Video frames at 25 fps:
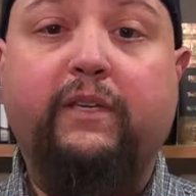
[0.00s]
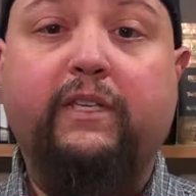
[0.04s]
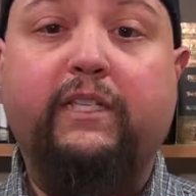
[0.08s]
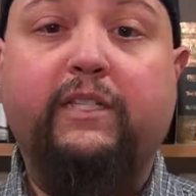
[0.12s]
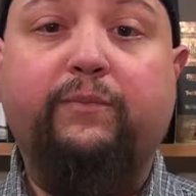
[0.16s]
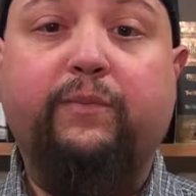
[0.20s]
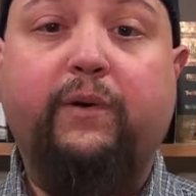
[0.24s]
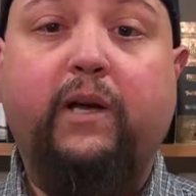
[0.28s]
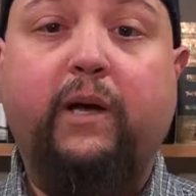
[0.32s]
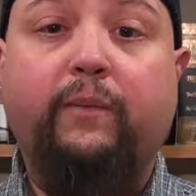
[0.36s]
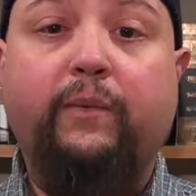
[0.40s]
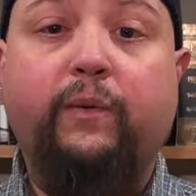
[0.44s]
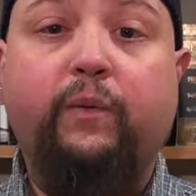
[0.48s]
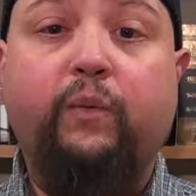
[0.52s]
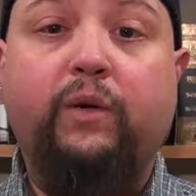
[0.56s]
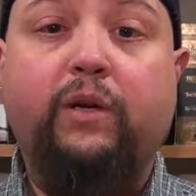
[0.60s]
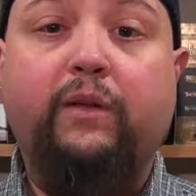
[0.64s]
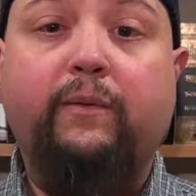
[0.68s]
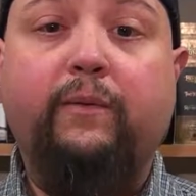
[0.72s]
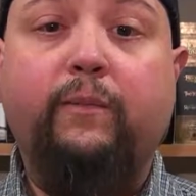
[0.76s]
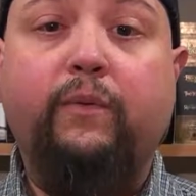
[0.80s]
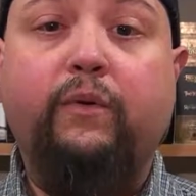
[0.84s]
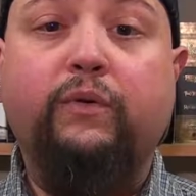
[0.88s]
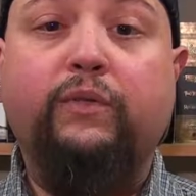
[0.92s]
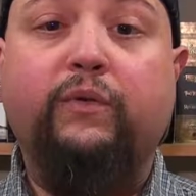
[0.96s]
He's probably one of
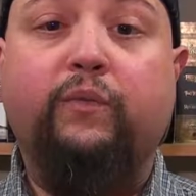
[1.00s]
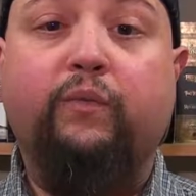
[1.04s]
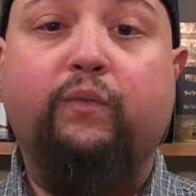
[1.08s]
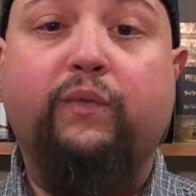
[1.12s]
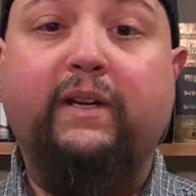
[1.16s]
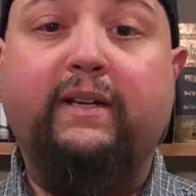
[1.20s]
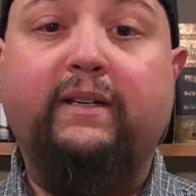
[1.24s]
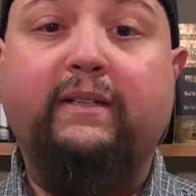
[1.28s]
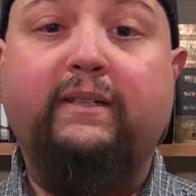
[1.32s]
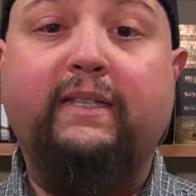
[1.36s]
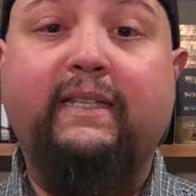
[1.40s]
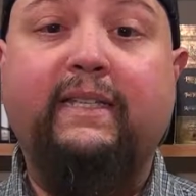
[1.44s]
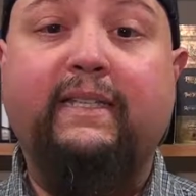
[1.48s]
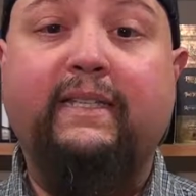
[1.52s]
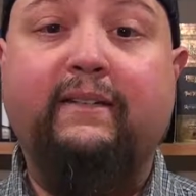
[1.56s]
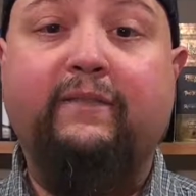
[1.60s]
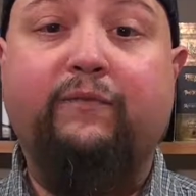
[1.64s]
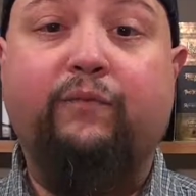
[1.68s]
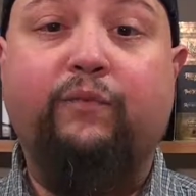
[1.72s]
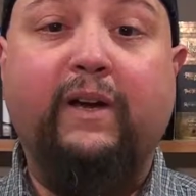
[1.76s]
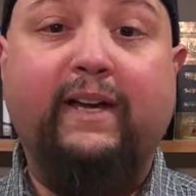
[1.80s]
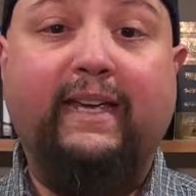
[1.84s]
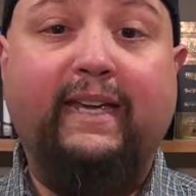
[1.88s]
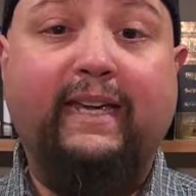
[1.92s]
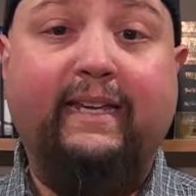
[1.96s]
the most readily
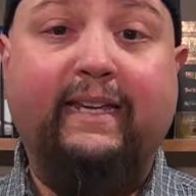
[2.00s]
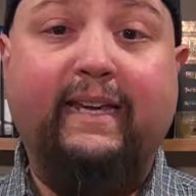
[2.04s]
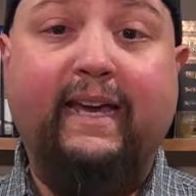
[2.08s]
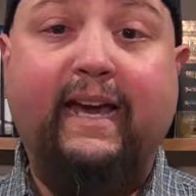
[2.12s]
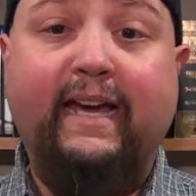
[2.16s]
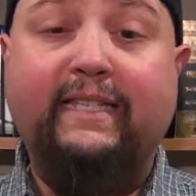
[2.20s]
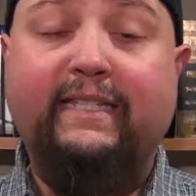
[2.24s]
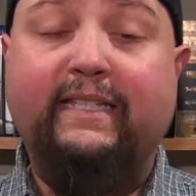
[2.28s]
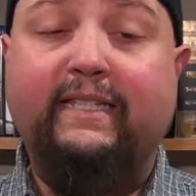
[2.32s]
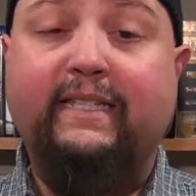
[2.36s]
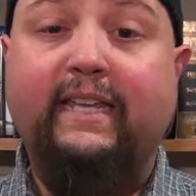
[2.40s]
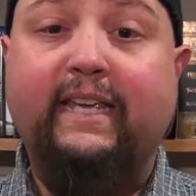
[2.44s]
recognized